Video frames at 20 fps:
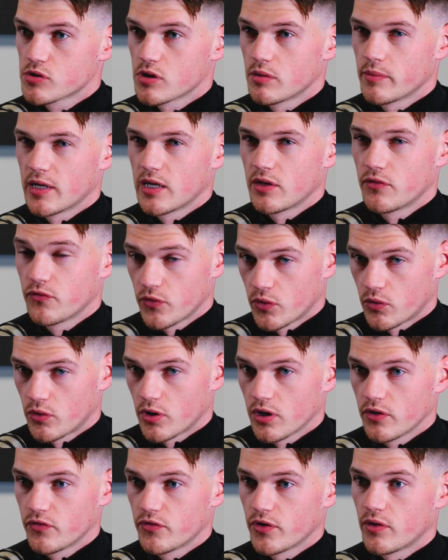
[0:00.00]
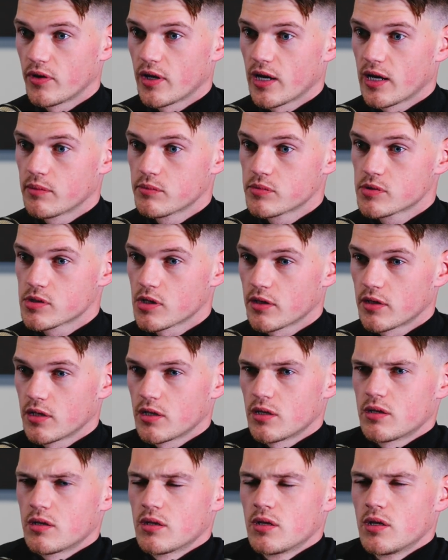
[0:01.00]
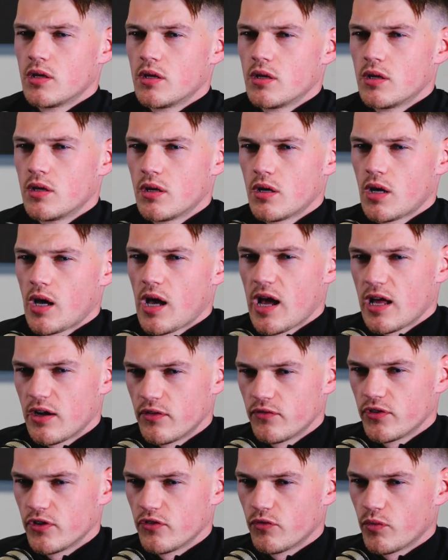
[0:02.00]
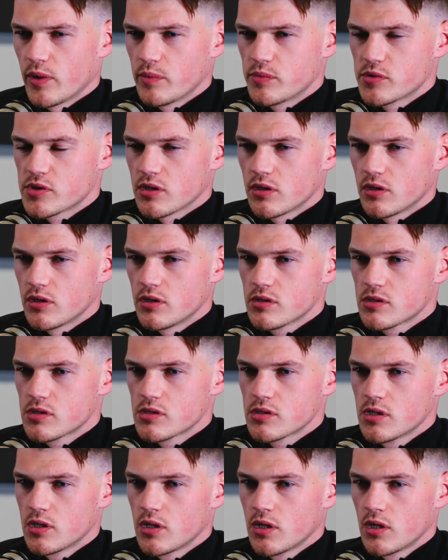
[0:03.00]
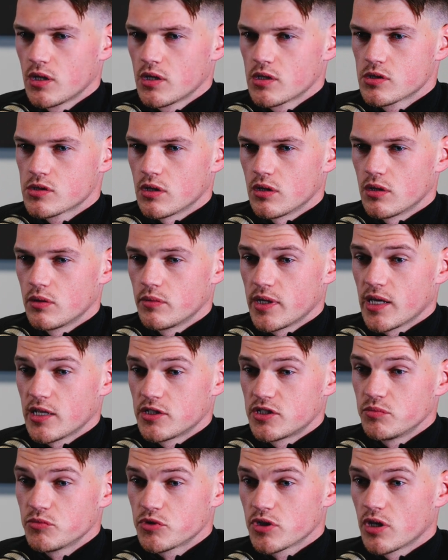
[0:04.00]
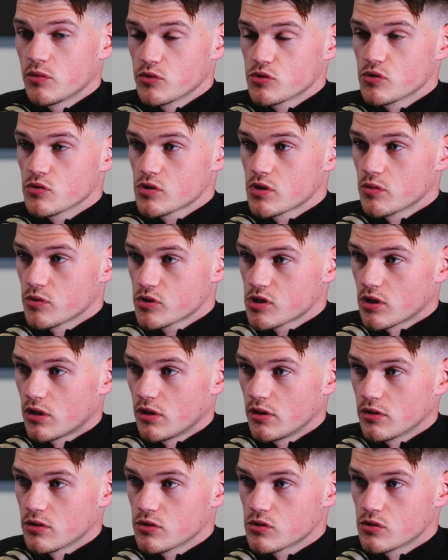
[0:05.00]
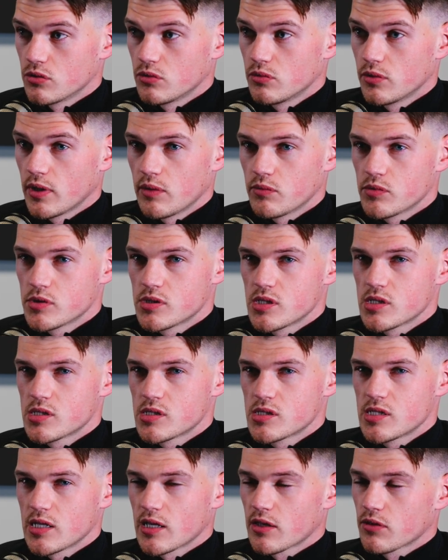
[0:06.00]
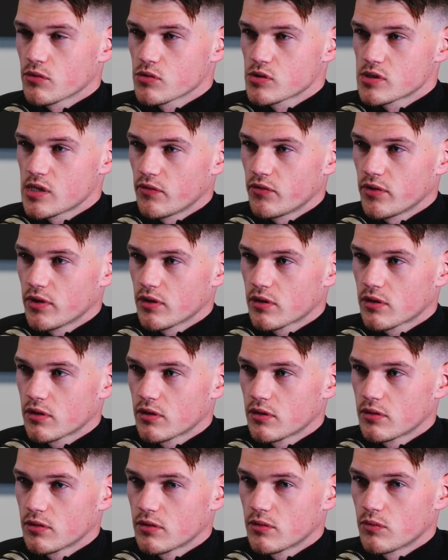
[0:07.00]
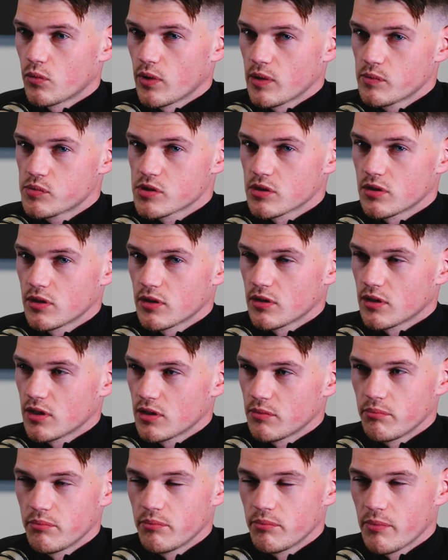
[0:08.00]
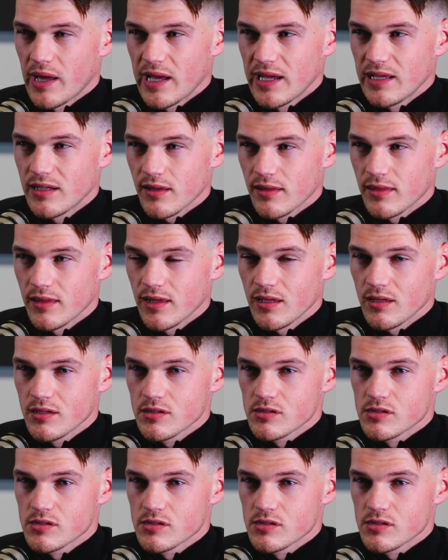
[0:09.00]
So I made 4 iPhone apps, I think a handful of websites. So yeah, Gymshark was also a side hustle. It was the 6th or 7th website that I'd made, I think.